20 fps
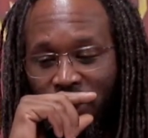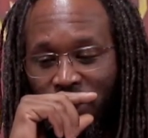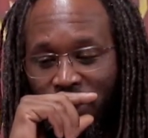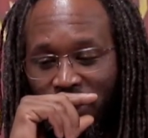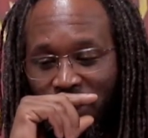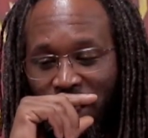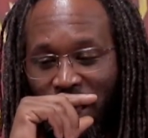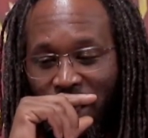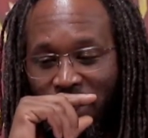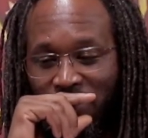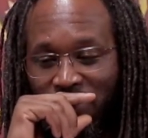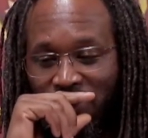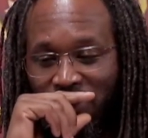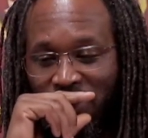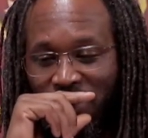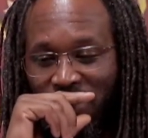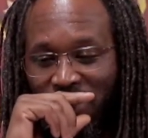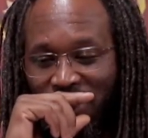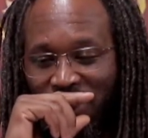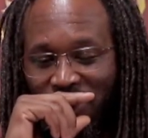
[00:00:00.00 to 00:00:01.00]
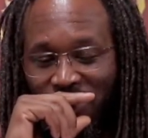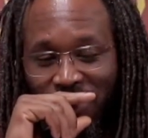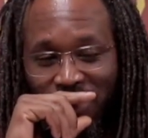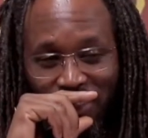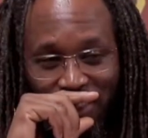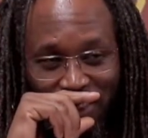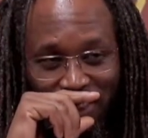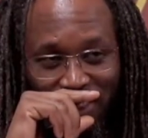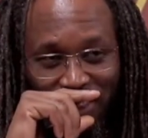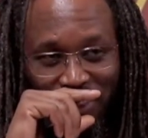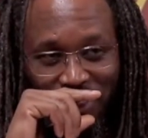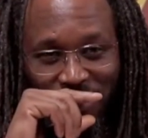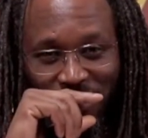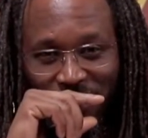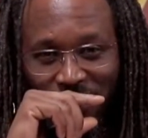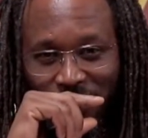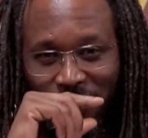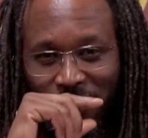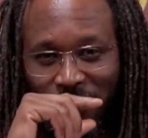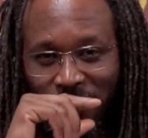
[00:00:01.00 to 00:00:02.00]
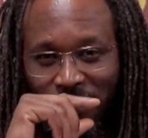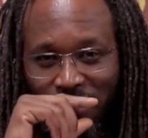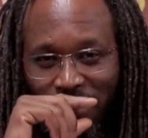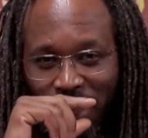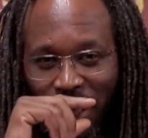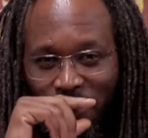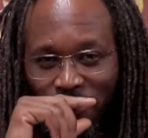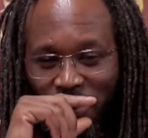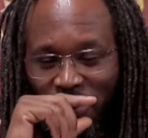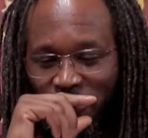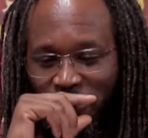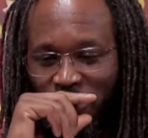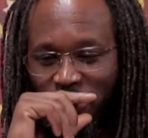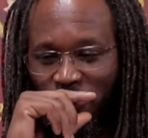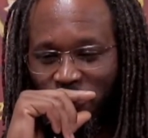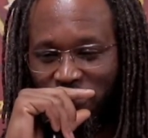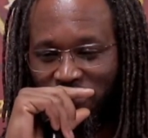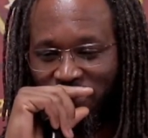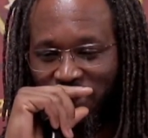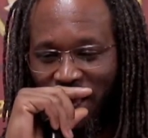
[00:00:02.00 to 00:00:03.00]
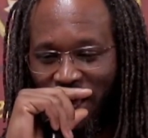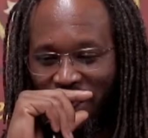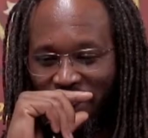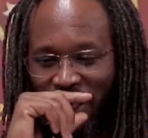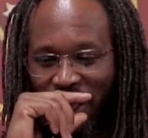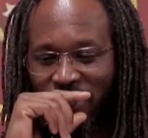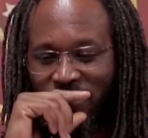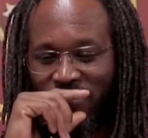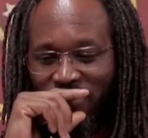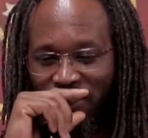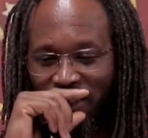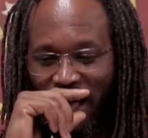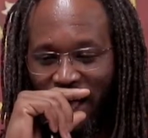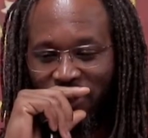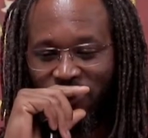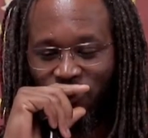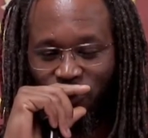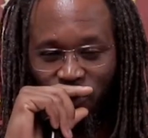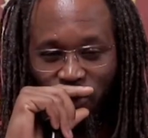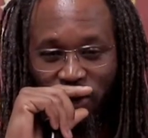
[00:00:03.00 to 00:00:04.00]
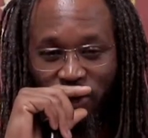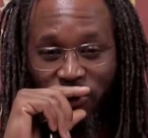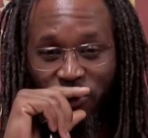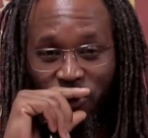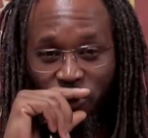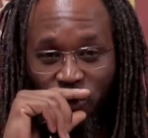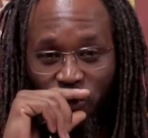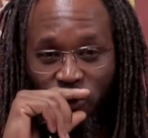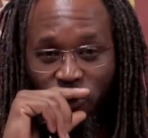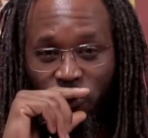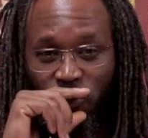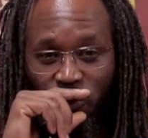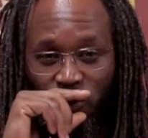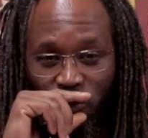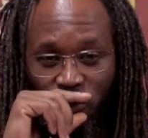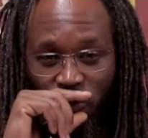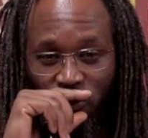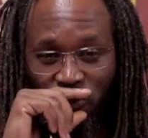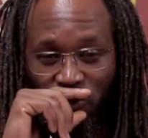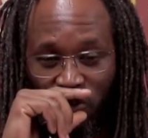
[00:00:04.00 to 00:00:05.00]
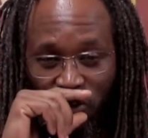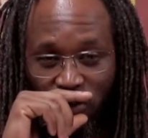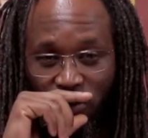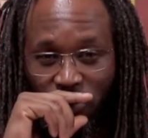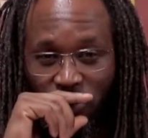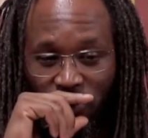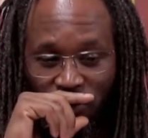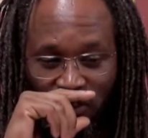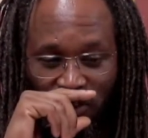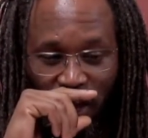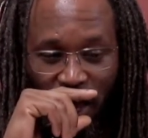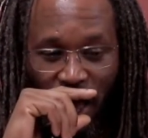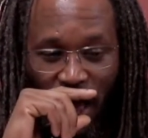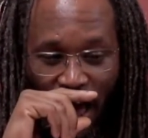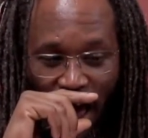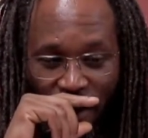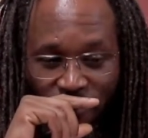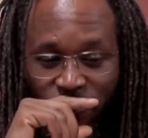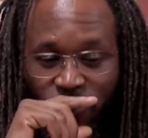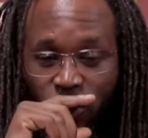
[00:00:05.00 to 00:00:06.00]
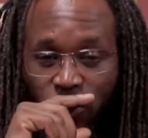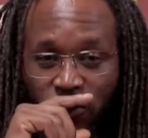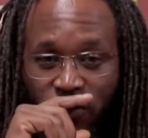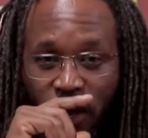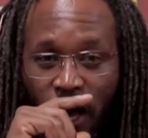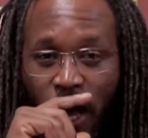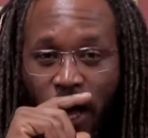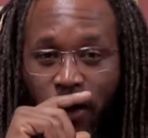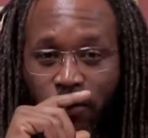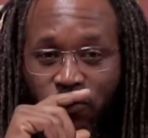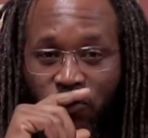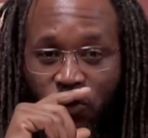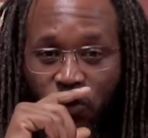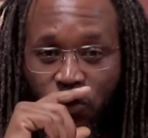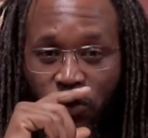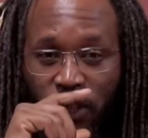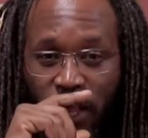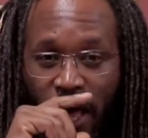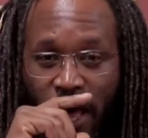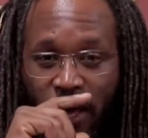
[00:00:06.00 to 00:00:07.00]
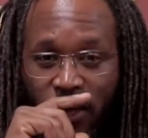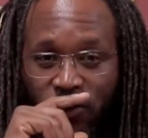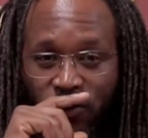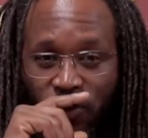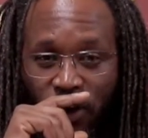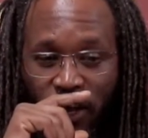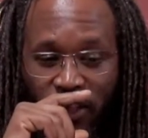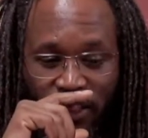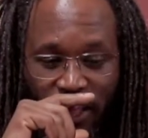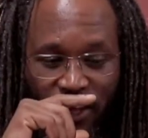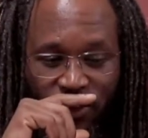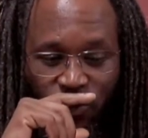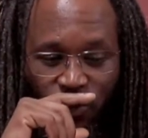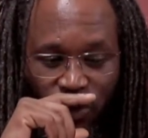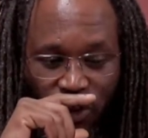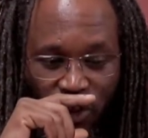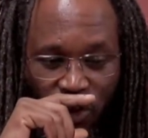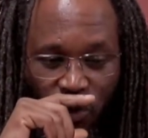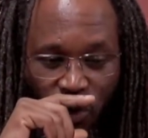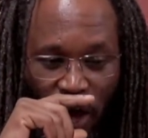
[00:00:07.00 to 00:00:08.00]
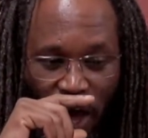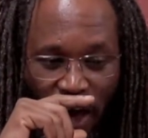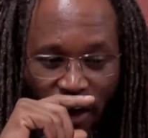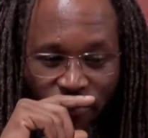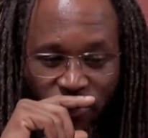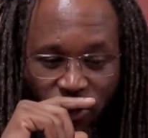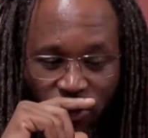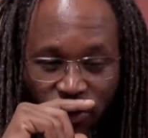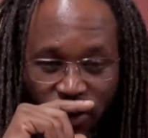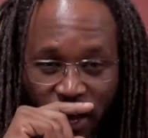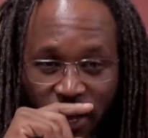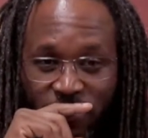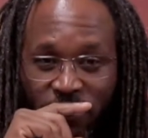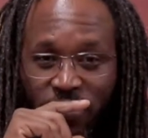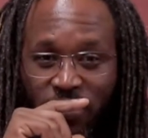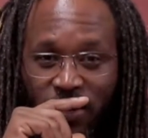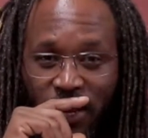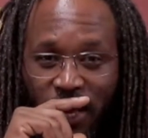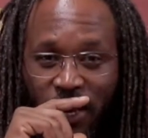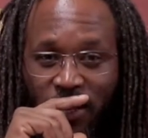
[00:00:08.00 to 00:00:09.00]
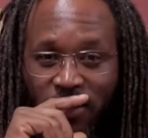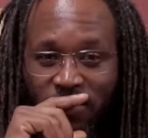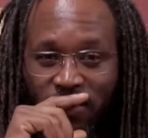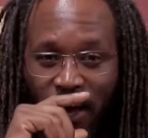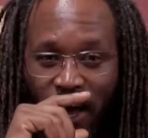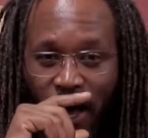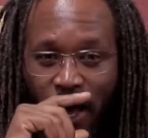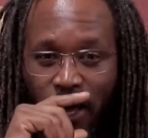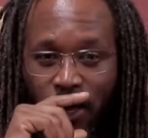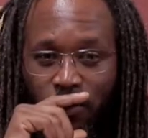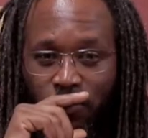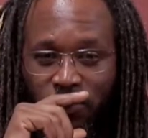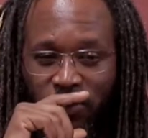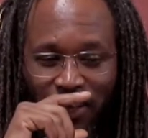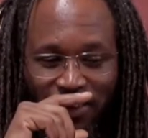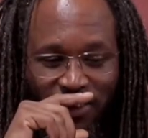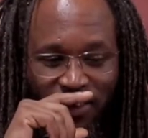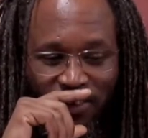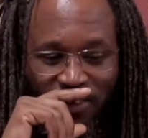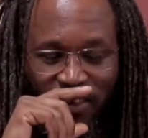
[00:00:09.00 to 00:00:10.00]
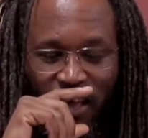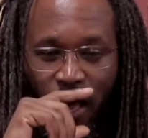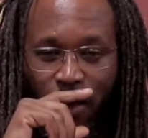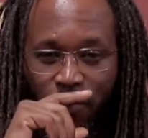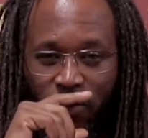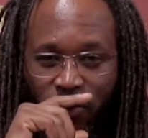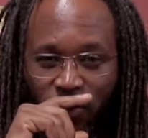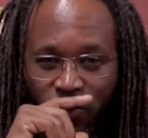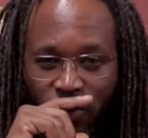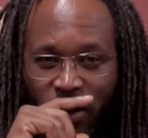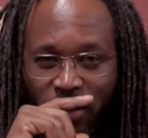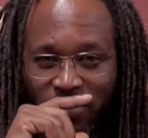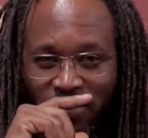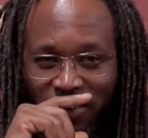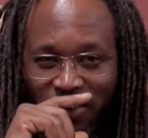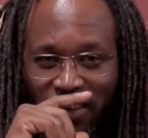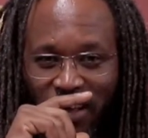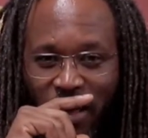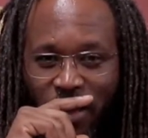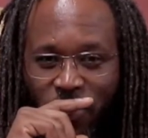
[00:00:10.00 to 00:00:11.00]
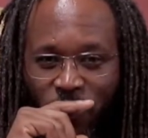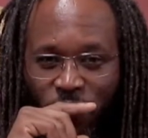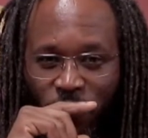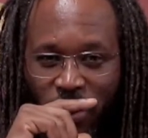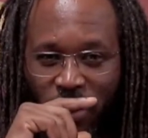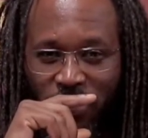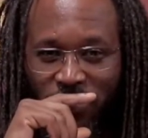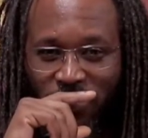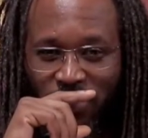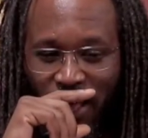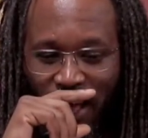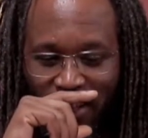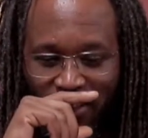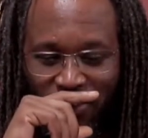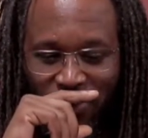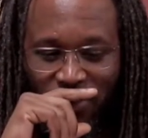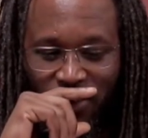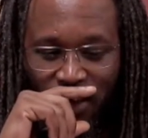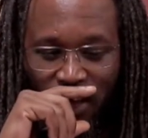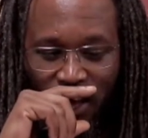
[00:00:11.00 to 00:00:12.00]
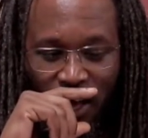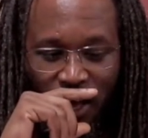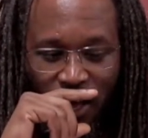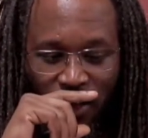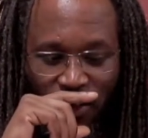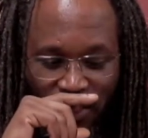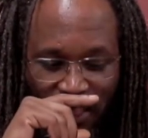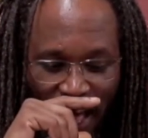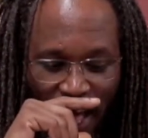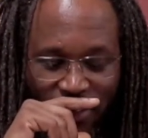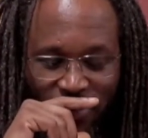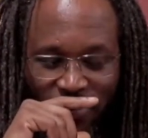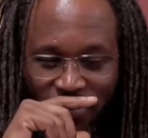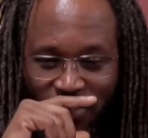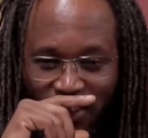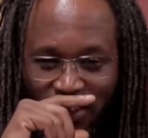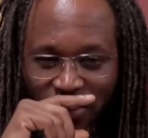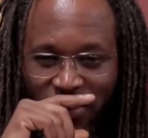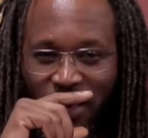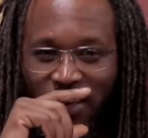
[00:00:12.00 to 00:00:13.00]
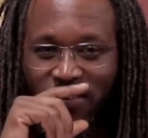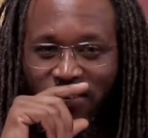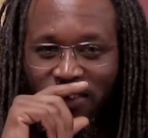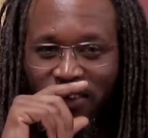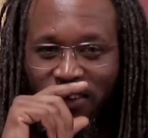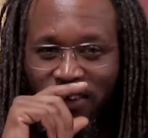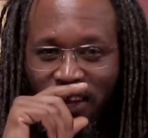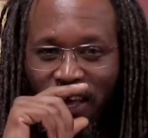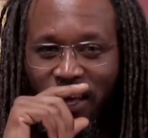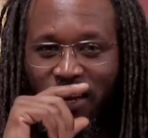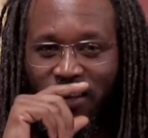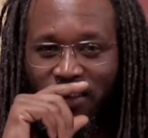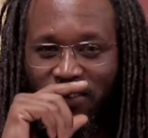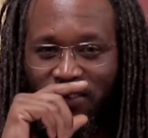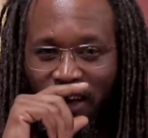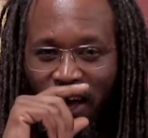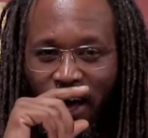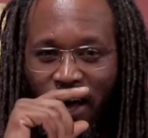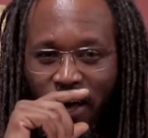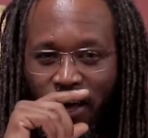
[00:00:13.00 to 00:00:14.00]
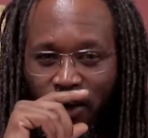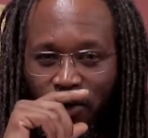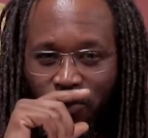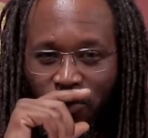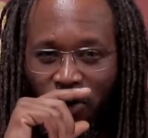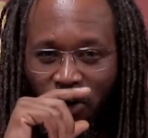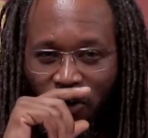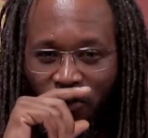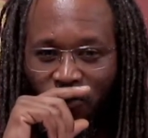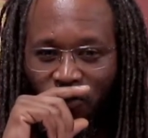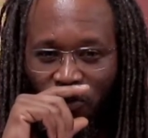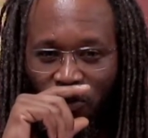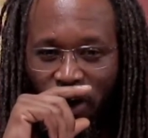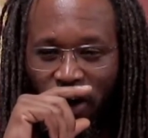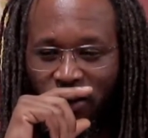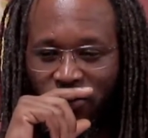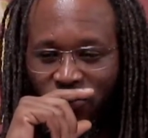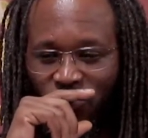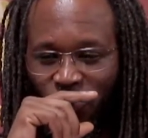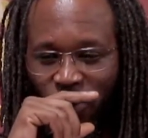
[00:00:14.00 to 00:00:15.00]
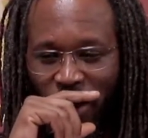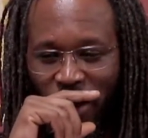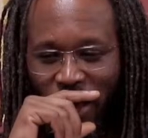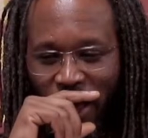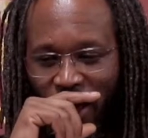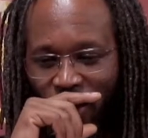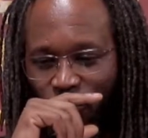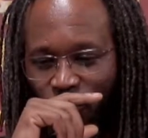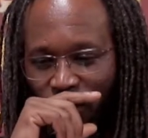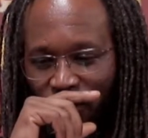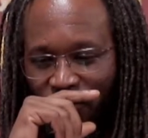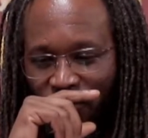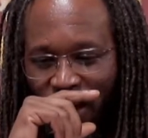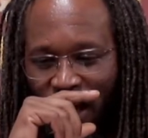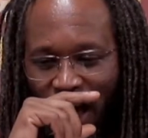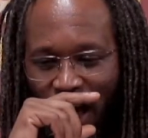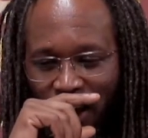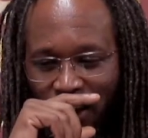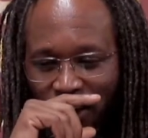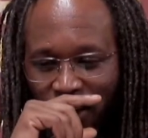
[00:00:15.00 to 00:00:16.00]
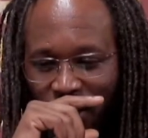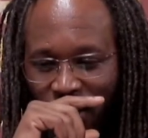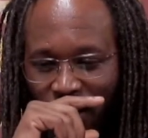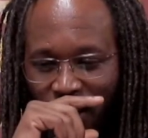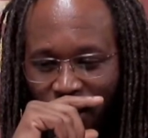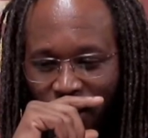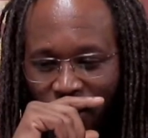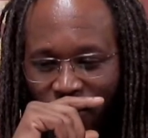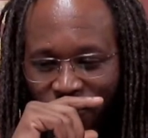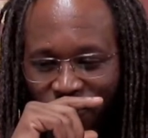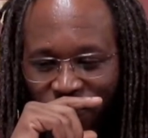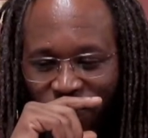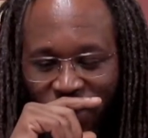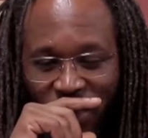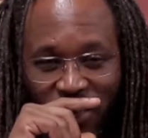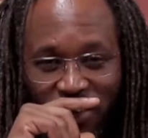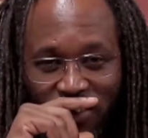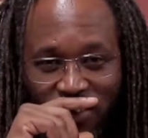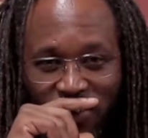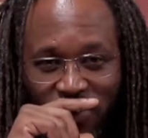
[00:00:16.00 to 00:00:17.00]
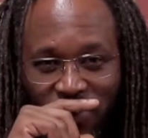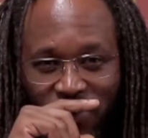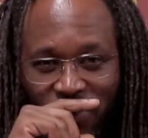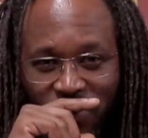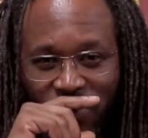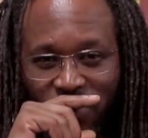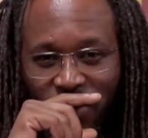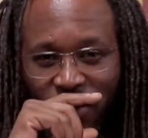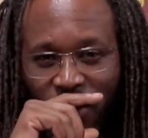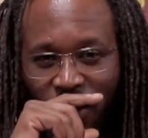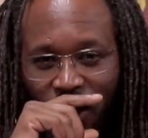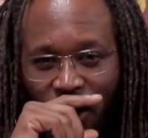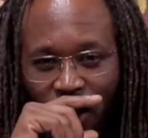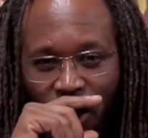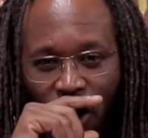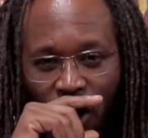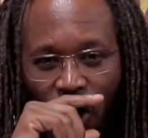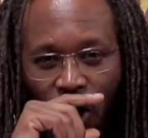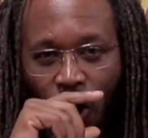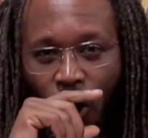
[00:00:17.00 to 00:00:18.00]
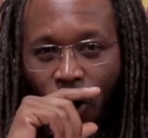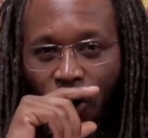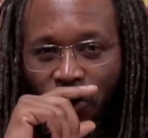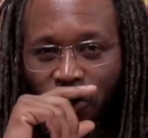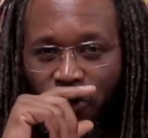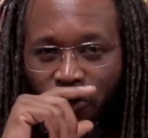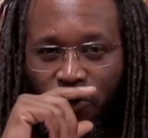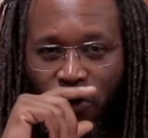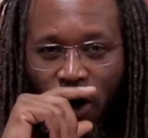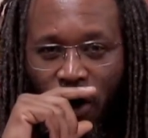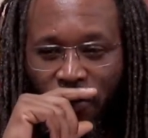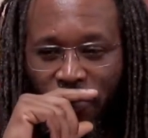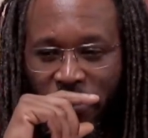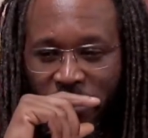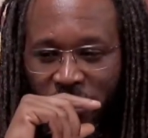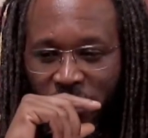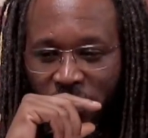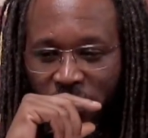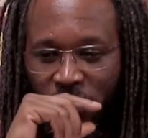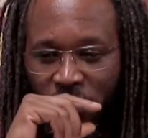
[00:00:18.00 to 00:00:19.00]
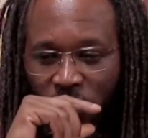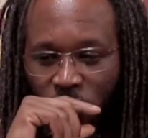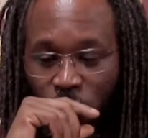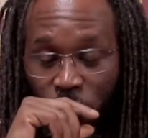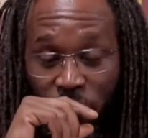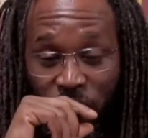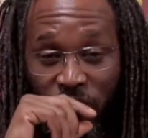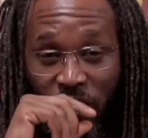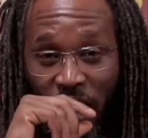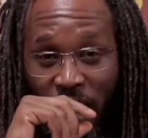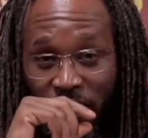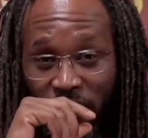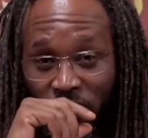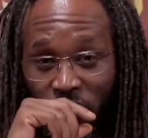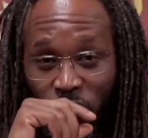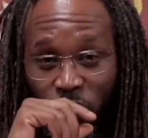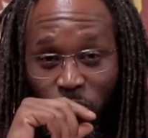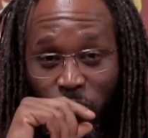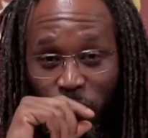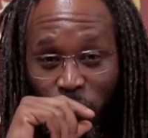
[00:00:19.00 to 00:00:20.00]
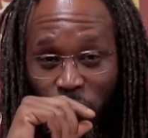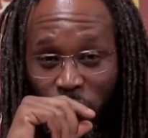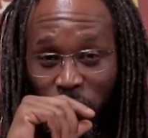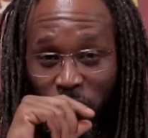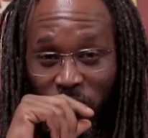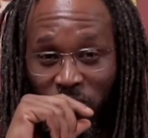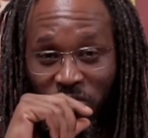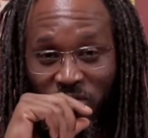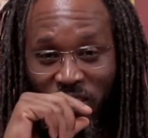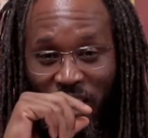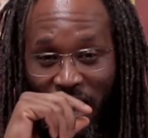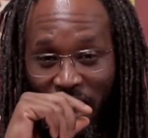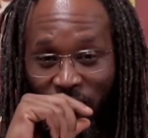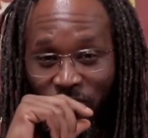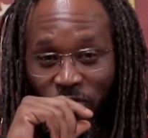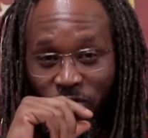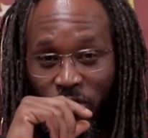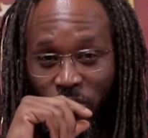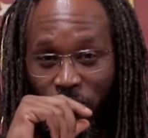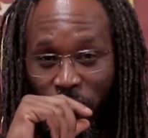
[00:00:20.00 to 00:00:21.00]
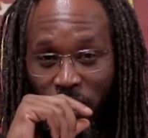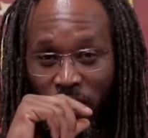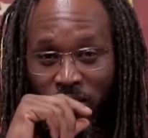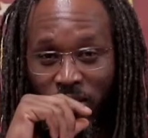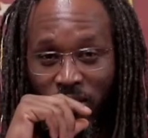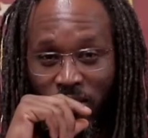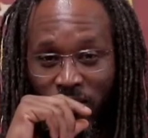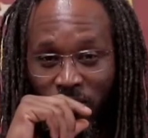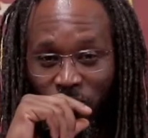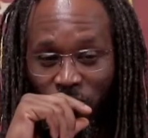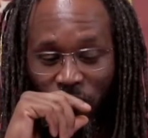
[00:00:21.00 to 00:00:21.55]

That's like my reader was saying, that's when you should have your time to relax, right? That's when you have your designated times. That's the Sabbath, right? It's a day of rest. That's the designated time of rest, right? And we've got feasts all throughout the year. We've got new moons every month.